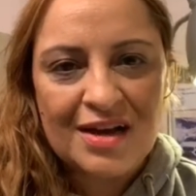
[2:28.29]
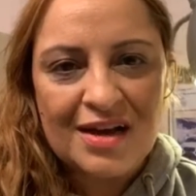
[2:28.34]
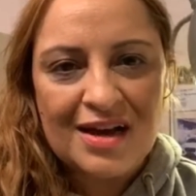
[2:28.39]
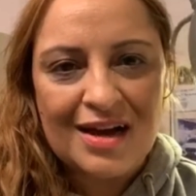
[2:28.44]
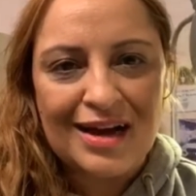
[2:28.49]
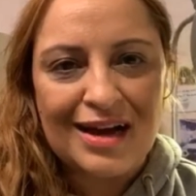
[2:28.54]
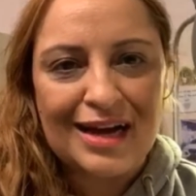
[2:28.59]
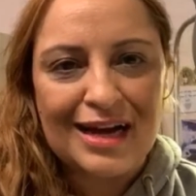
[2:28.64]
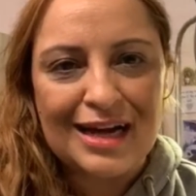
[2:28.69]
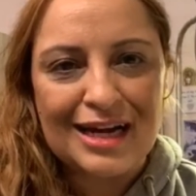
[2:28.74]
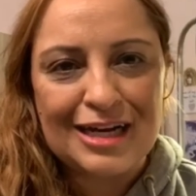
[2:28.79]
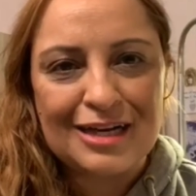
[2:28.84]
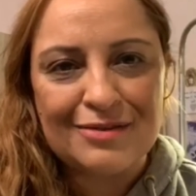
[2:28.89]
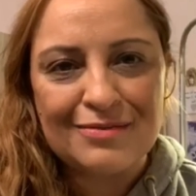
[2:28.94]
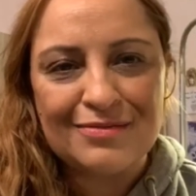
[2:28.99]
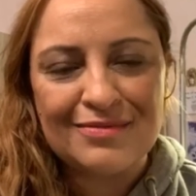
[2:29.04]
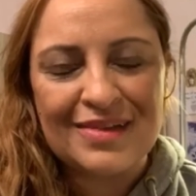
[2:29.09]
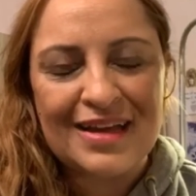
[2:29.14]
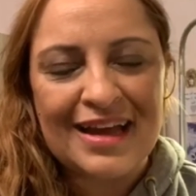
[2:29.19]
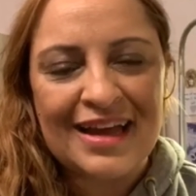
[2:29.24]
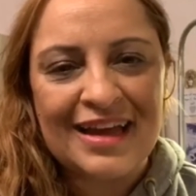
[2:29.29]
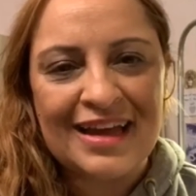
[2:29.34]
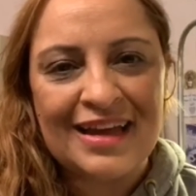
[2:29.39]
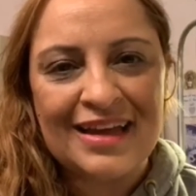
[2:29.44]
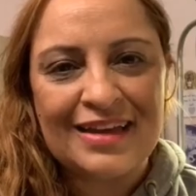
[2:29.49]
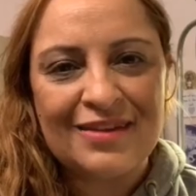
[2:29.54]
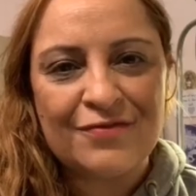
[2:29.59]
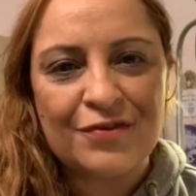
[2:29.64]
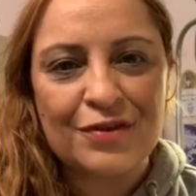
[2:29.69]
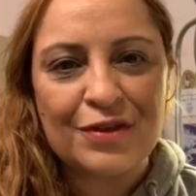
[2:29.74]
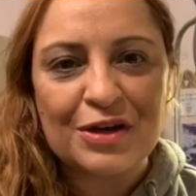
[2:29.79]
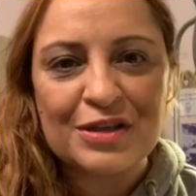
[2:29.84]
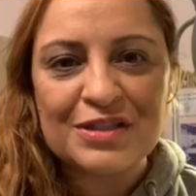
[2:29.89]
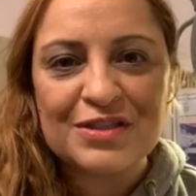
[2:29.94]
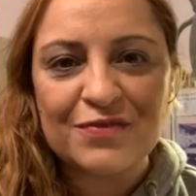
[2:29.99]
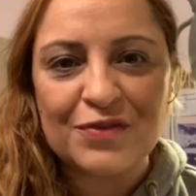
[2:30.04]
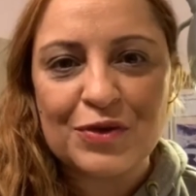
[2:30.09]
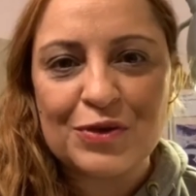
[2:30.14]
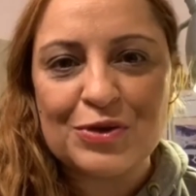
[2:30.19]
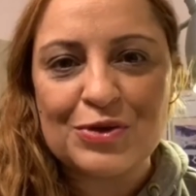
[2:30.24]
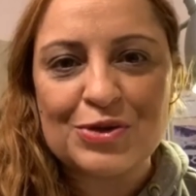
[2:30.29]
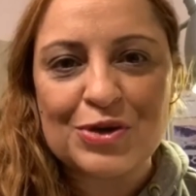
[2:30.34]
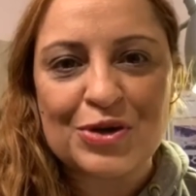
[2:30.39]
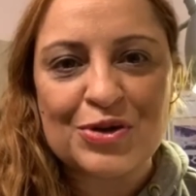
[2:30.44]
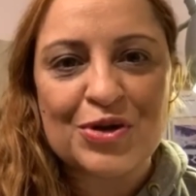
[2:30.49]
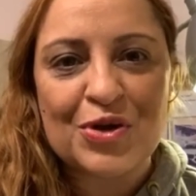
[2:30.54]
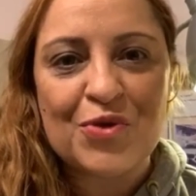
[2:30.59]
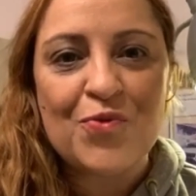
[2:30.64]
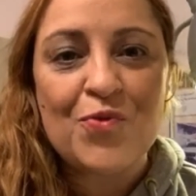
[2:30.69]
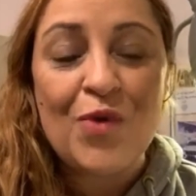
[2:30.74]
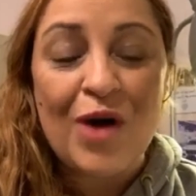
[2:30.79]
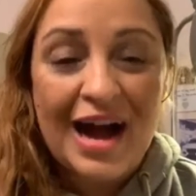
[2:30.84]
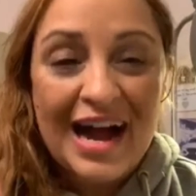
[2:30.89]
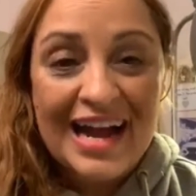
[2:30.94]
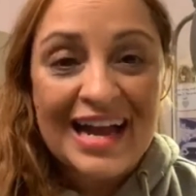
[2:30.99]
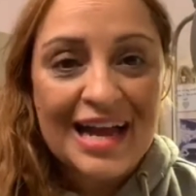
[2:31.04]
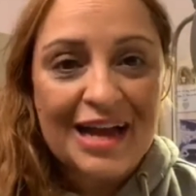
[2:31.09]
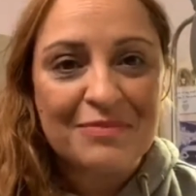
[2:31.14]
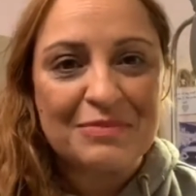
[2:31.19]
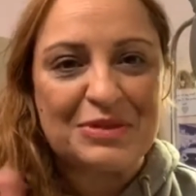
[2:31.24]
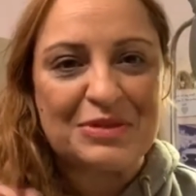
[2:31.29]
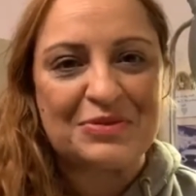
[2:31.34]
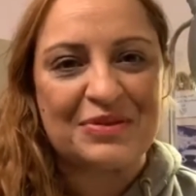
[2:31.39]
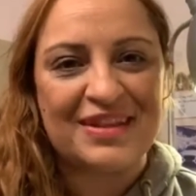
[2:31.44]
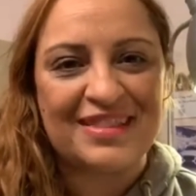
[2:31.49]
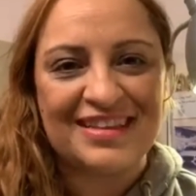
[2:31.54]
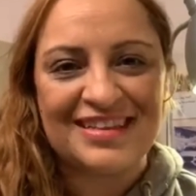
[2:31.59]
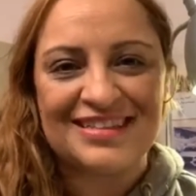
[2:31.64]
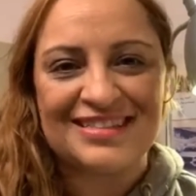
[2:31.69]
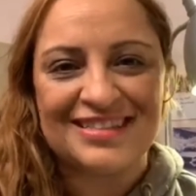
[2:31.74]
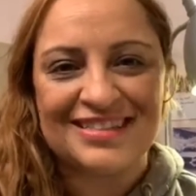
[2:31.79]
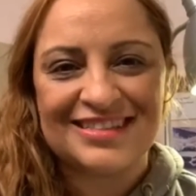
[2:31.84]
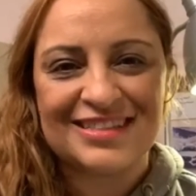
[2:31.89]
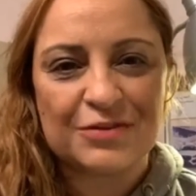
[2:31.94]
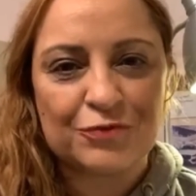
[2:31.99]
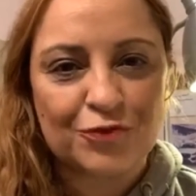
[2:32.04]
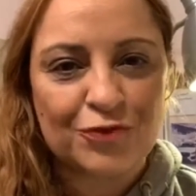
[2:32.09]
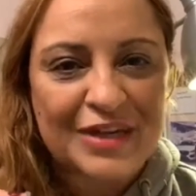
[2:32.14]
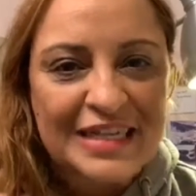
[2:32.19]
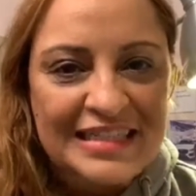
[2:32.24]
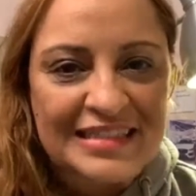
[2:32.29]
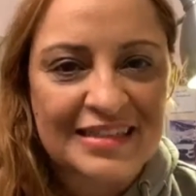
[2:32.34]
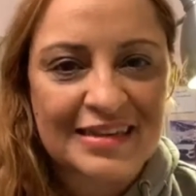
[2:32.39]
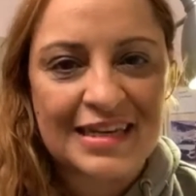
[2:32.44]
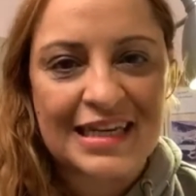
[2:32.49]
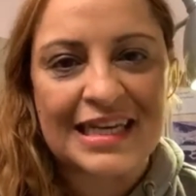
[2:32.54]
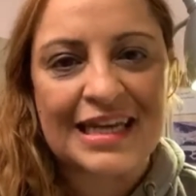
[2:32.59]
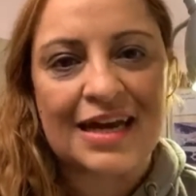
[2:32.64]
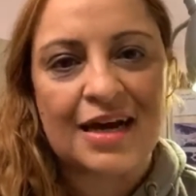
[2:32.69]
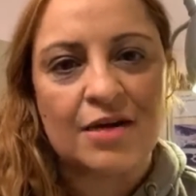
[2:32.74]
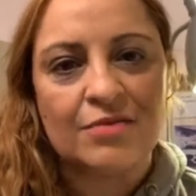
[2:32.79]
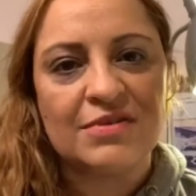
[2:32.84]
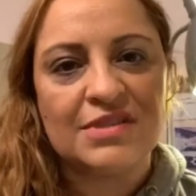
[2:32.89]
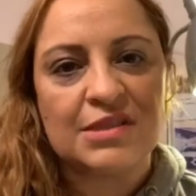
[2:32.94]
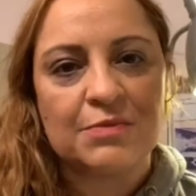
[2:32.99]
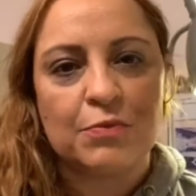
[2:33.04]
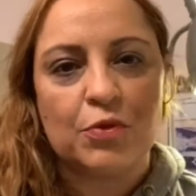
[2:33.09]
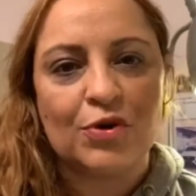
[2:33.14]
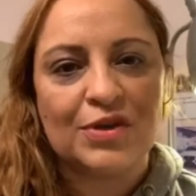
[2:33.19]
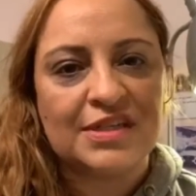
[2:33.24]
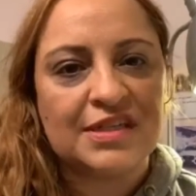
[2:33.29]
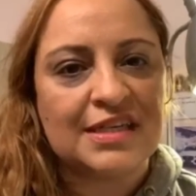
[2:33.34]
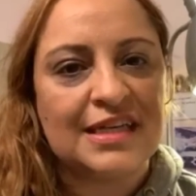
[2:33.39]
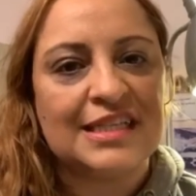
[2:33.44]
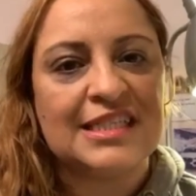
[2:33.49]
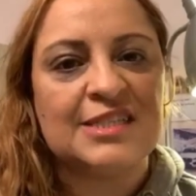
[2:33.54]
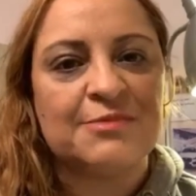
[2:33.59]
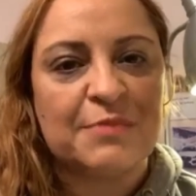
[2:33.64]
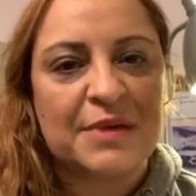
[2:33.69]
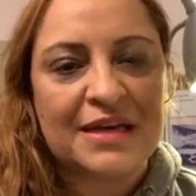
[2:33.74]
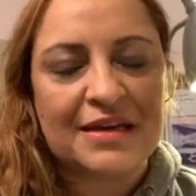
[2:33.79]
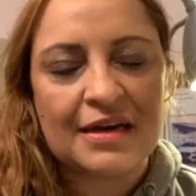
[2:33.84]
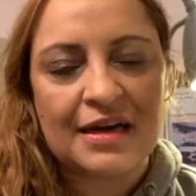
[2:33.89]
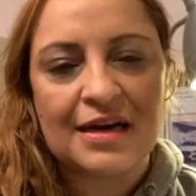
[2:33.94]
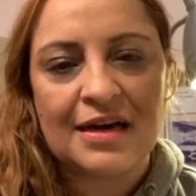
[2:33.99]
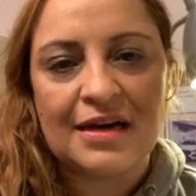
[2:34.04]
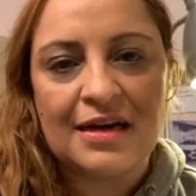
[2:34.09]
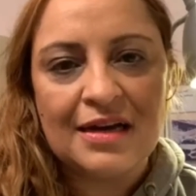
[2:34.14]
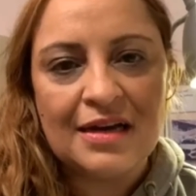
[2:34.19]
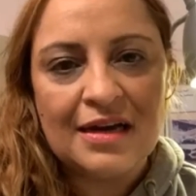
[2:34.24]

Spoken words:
And for those of you who don't know why I'm doing this, is that recently I was appointed as speaker